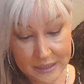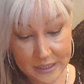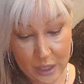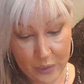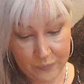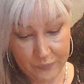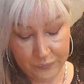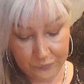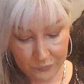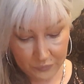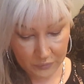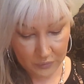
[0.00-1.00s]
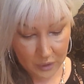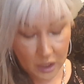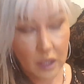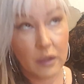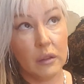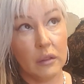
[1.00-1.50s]
so
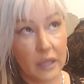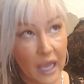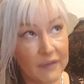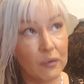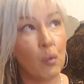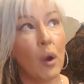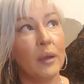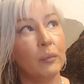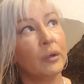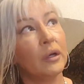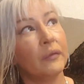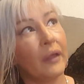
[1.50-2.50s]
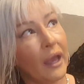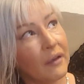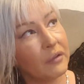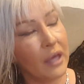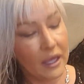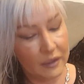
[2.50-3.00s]
they have a white one. They
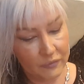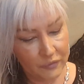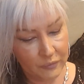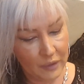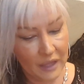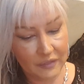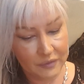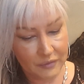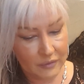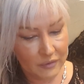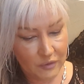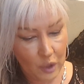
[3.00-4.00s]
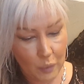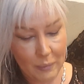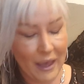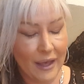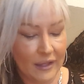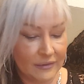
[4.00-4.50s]
have a kind of a
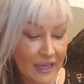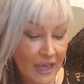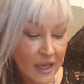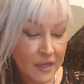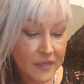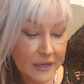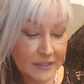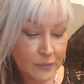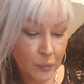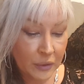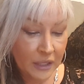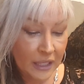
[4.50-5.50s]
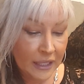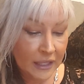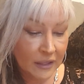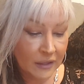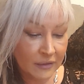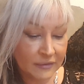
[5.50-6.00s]
topaz. This one
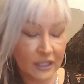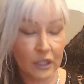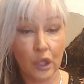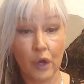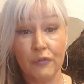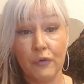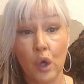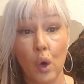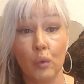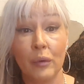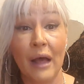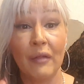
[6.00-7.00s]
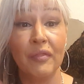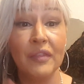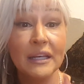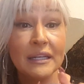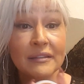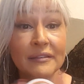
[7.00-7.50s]
is Glow for Gold. Now,
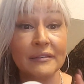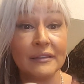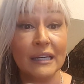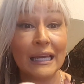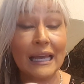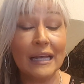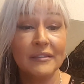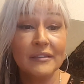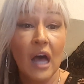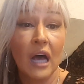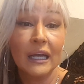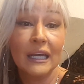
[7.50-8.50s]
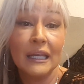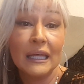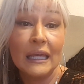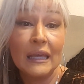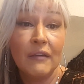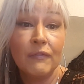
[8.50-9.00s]
this is not going to
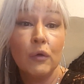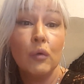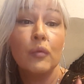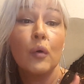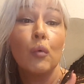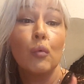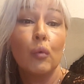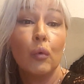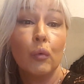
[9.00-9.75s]
give you the